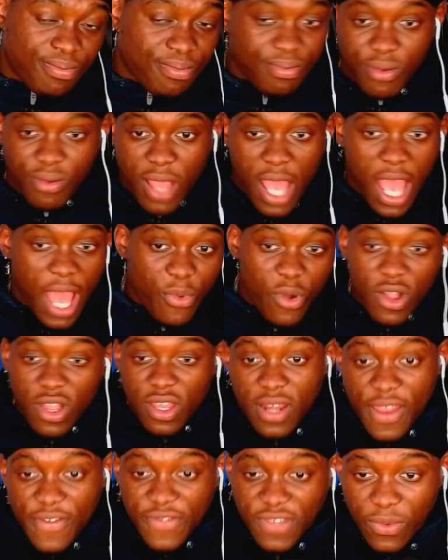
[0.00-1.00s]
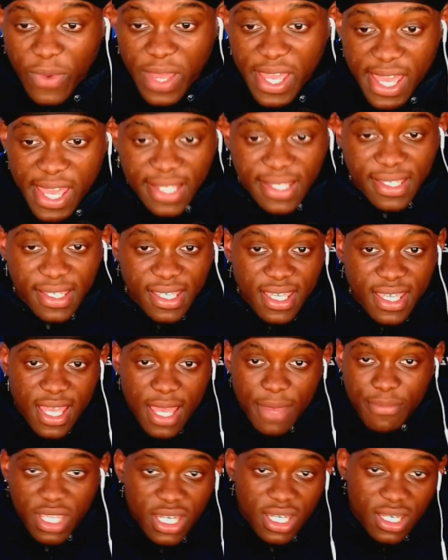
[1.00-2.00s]
We're gonna have to wait and see. I
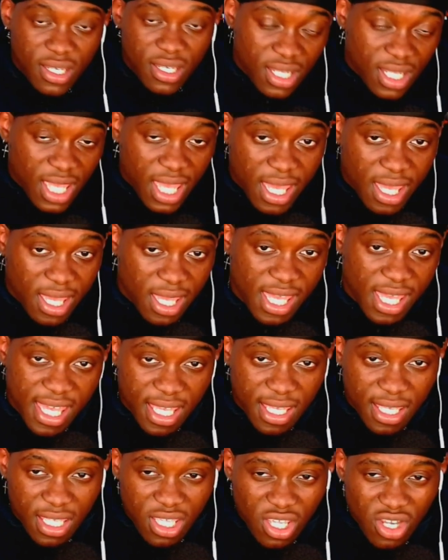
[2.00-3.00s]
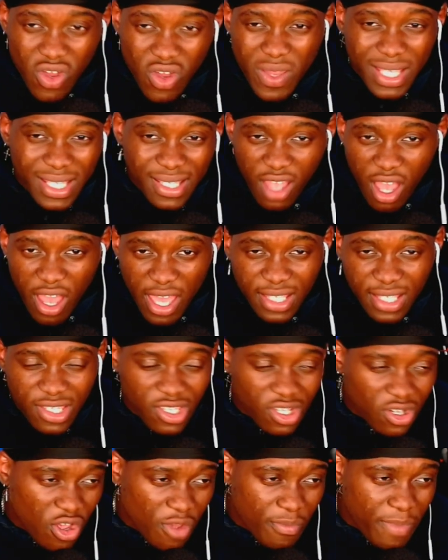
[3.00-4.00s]
mean, it's starting
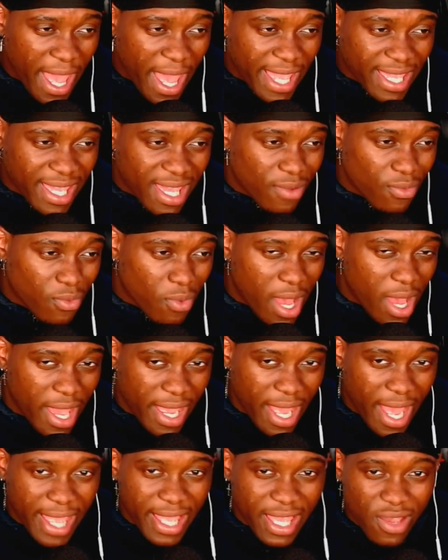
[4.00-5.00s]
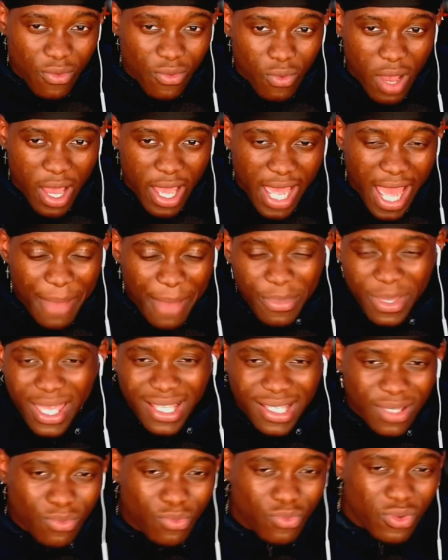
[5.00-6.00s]
slow, but I get why. I'm
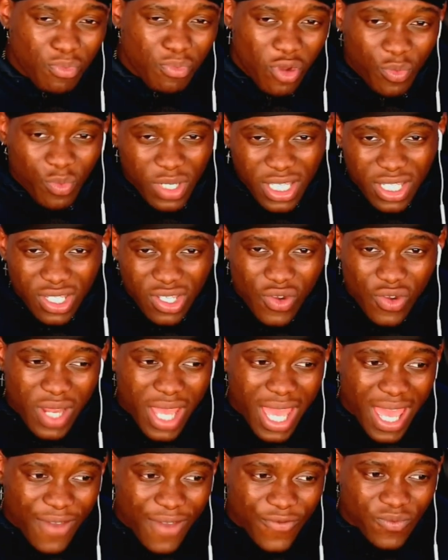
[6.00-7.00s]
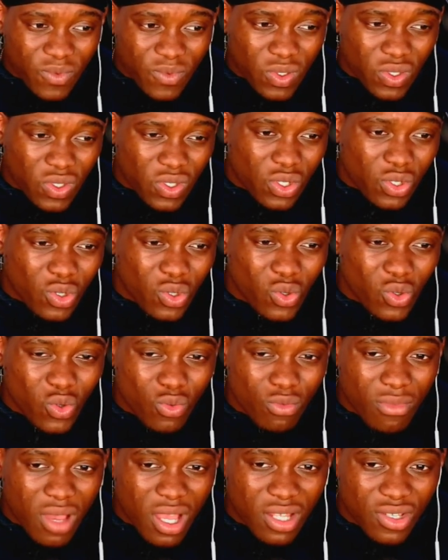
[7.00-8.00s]
guessing we probably don't have too
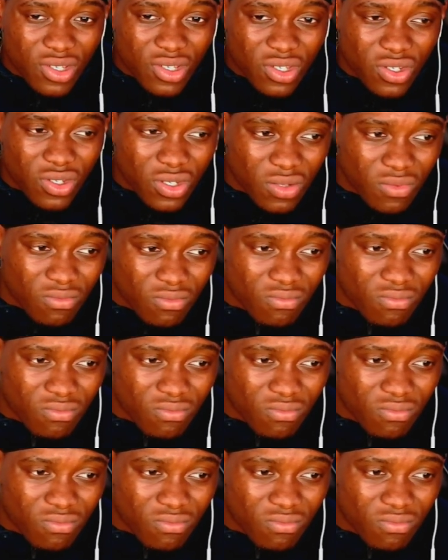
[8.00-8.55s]
much